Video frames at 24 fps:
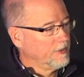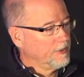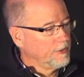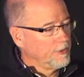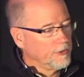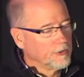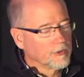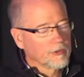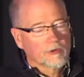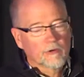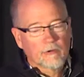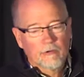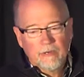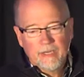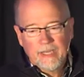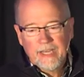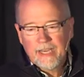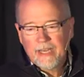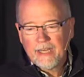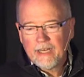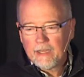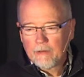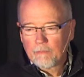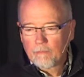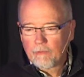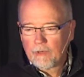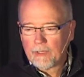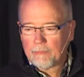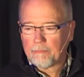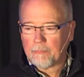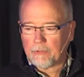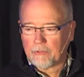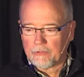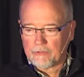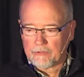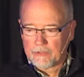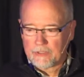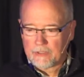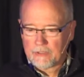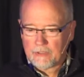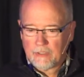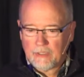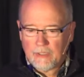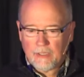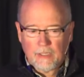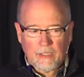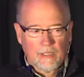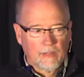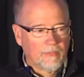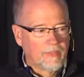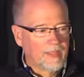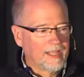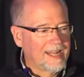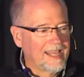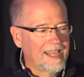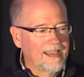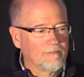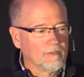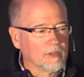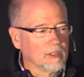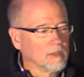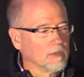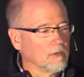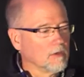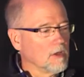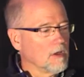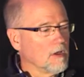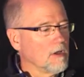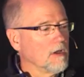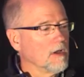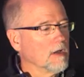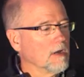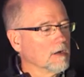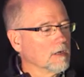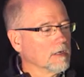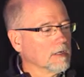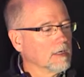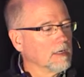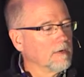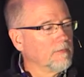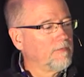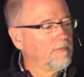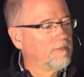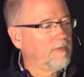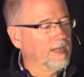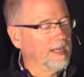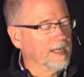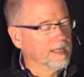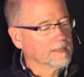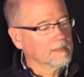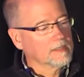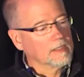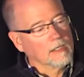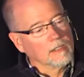you're creating ripples that have a long effect,